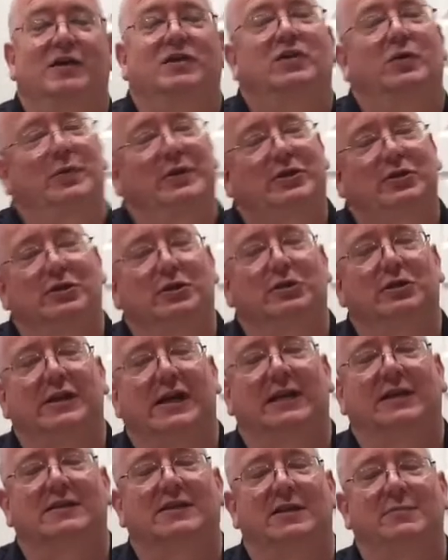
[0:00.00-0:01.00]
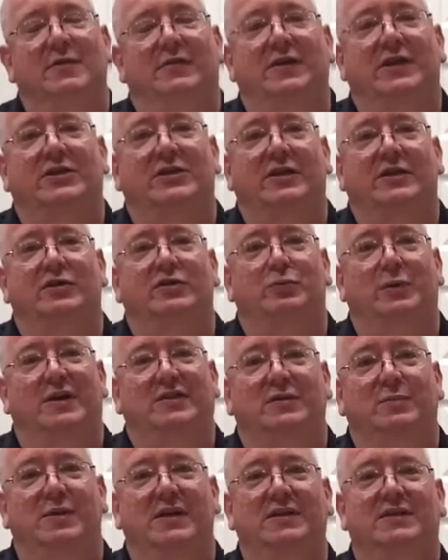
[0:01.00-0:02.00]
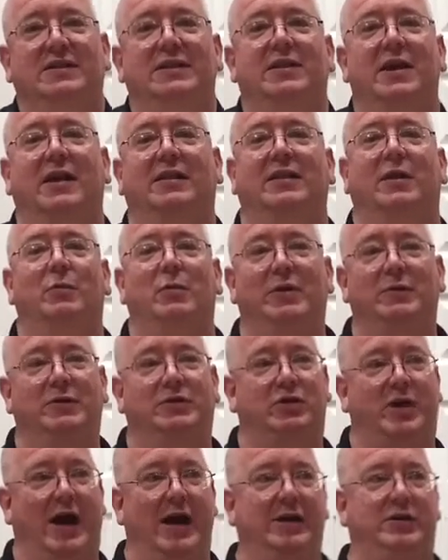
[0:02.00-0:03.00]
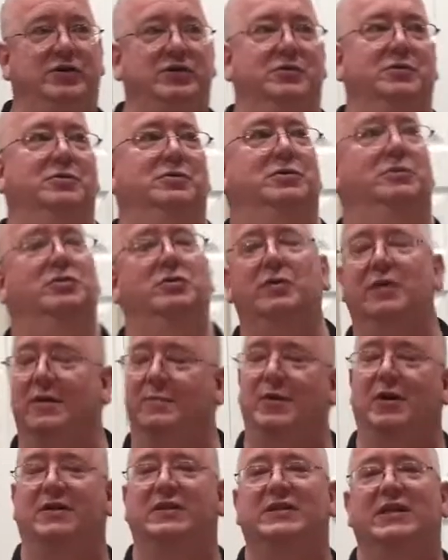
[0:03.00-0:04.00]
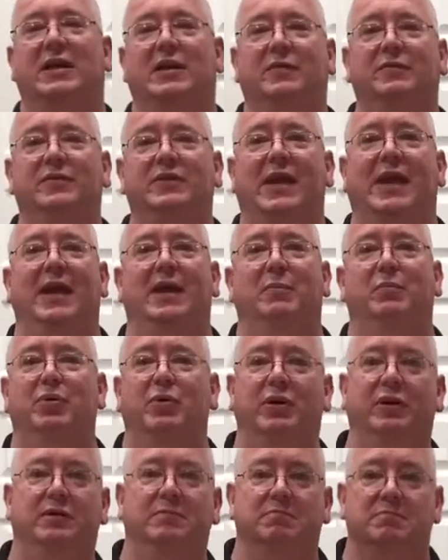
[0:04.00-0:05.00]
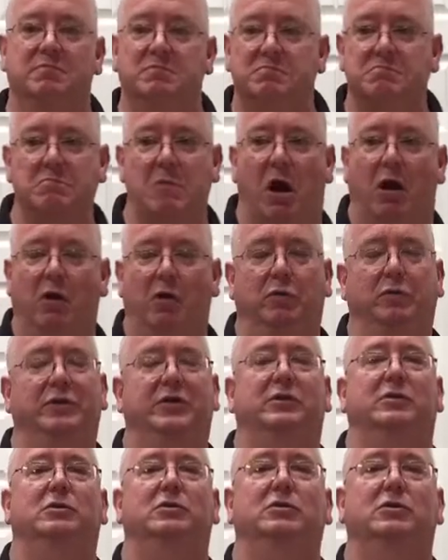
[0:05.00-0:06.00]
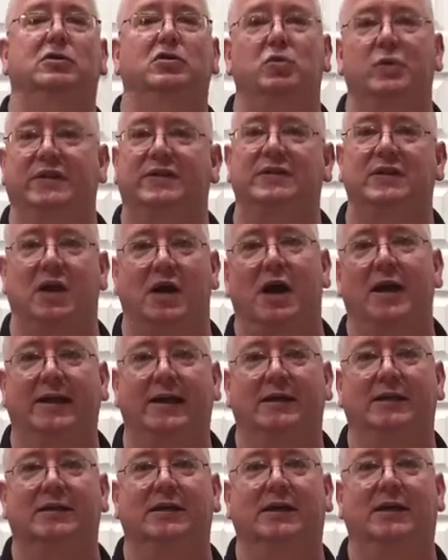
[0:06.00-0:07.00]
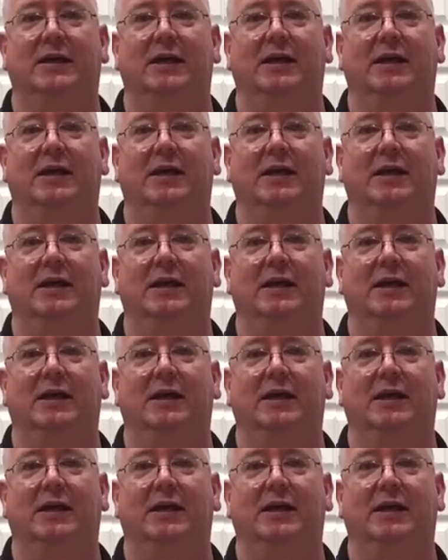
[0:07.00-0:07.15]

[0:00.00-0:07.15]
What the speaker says: So we took a look at some of each other's recipes and thought that we would try to do them ourselves and put our own little twist on it.